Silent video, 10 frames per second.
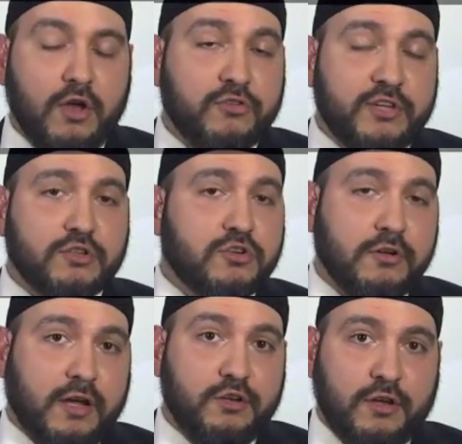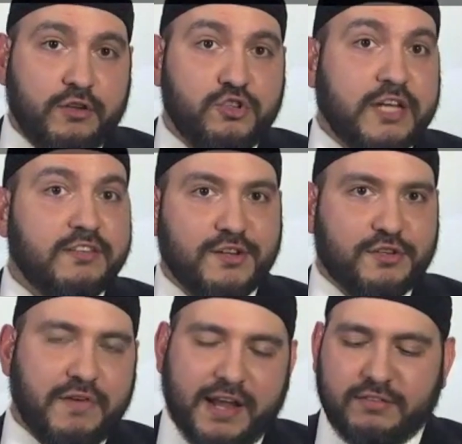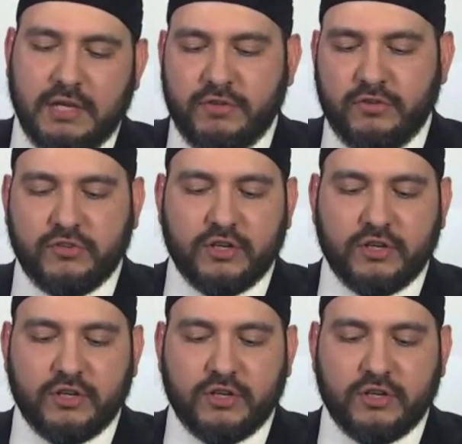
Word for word: Such uh, genderless facts and evidence,